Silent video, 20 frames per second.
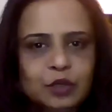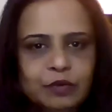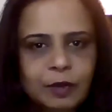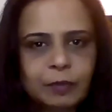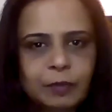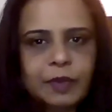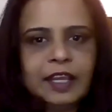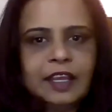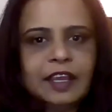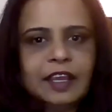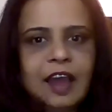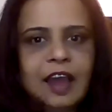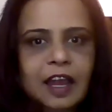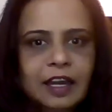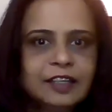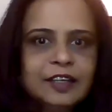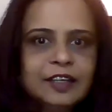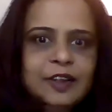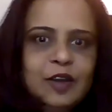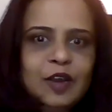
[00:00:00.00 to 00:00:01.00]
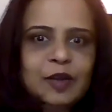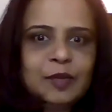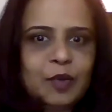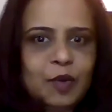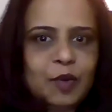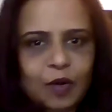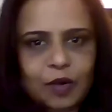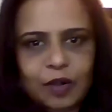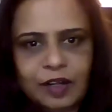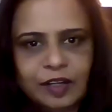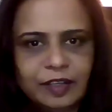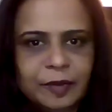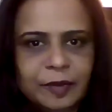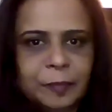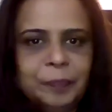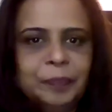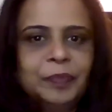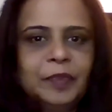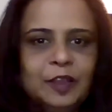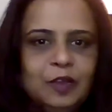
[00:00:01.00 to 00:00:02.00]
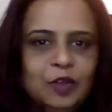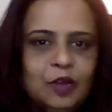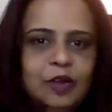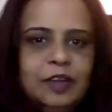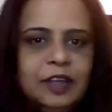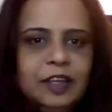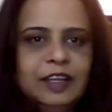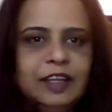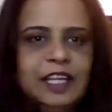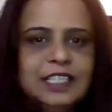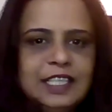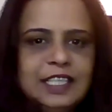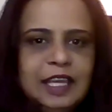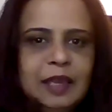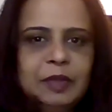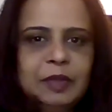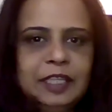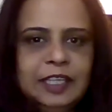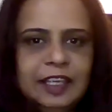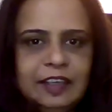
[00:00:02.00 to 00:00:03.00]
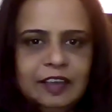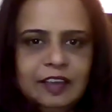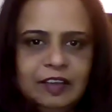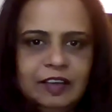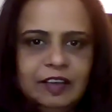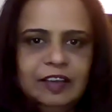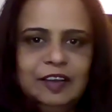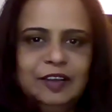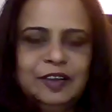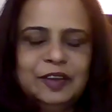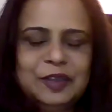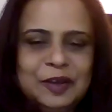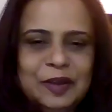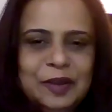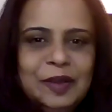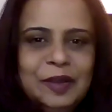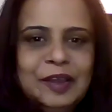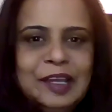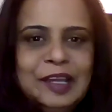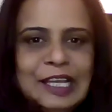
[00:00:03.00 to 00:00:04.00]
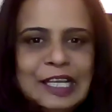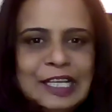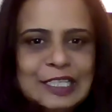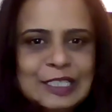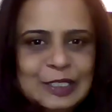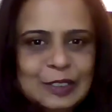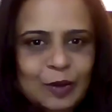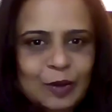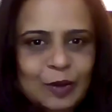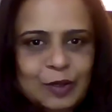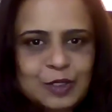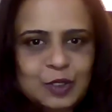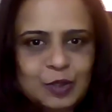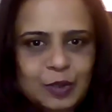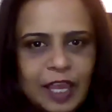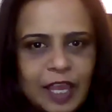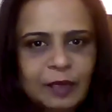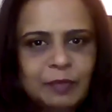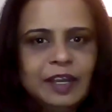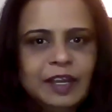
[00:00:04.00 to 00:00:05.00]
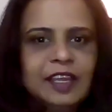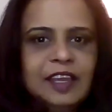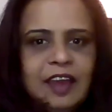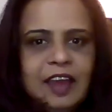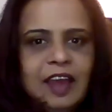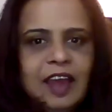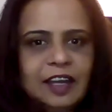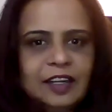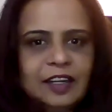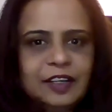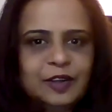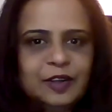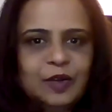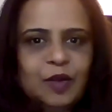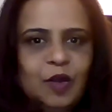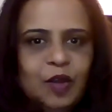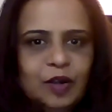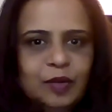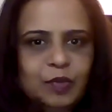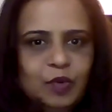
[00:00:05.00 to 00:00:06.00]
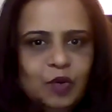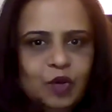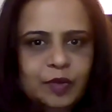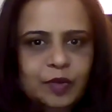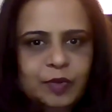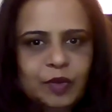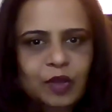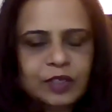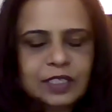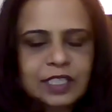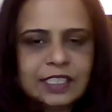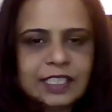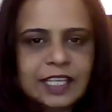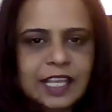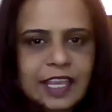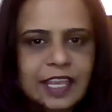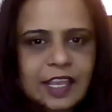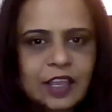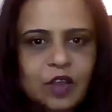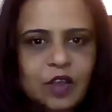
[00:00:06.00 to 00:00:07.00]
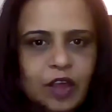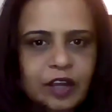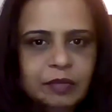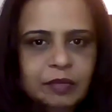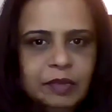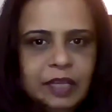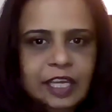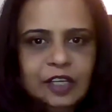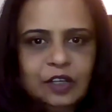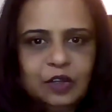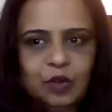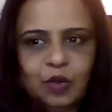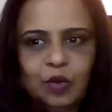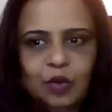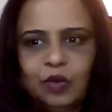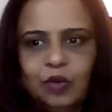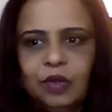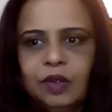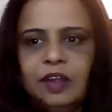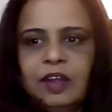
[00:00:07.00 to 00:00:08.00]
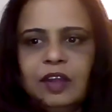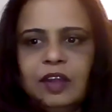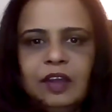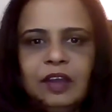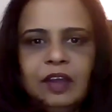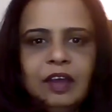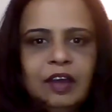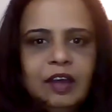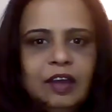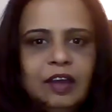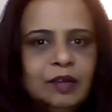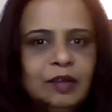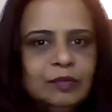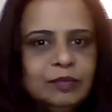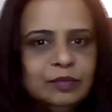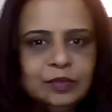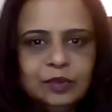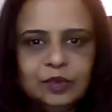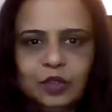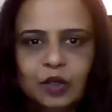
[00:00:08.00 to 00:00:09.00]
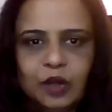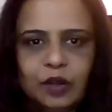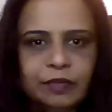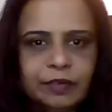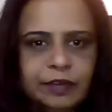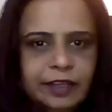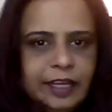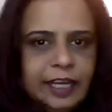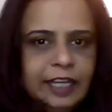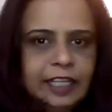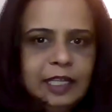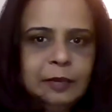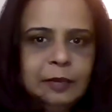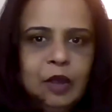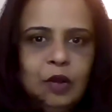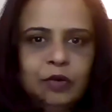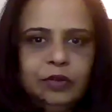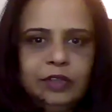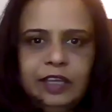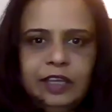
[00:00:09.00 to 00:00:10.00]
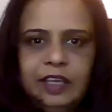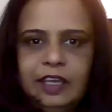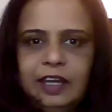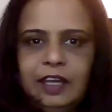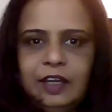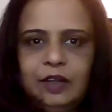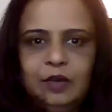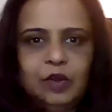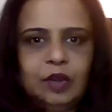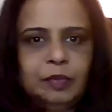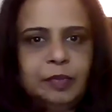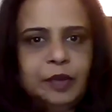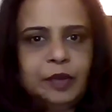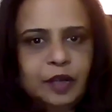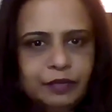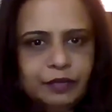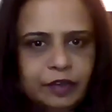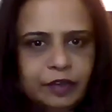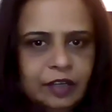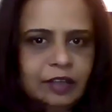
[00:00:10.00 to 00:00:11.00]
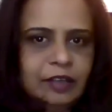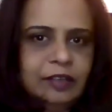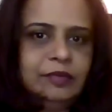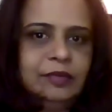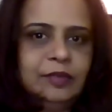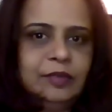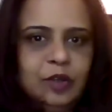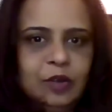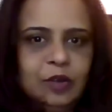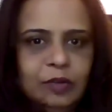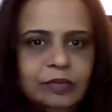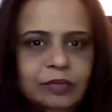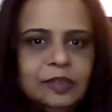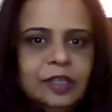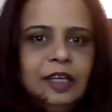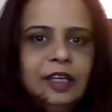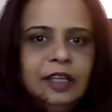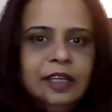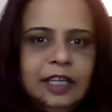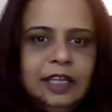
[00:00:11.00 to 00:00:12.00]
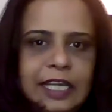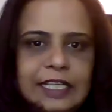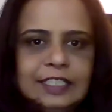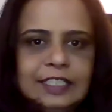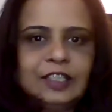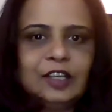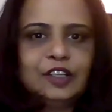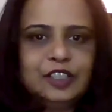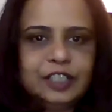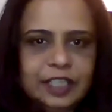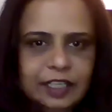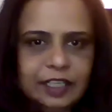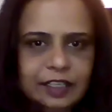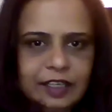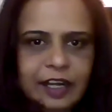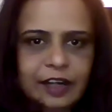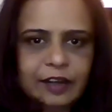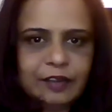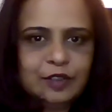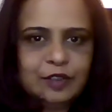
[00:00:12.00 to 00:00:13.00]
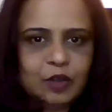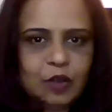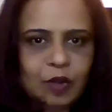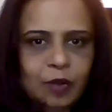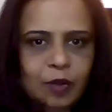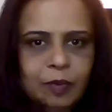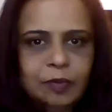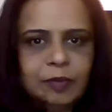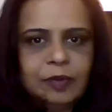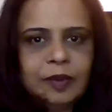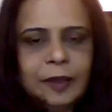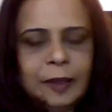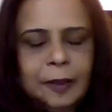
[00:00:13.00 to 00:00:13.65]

should we bring a hunter on board? Let's say I'm a thinker, so should I bring a hunter on board because it's gig economy to sort of get them out there and do a bit of a lead searching kind of job?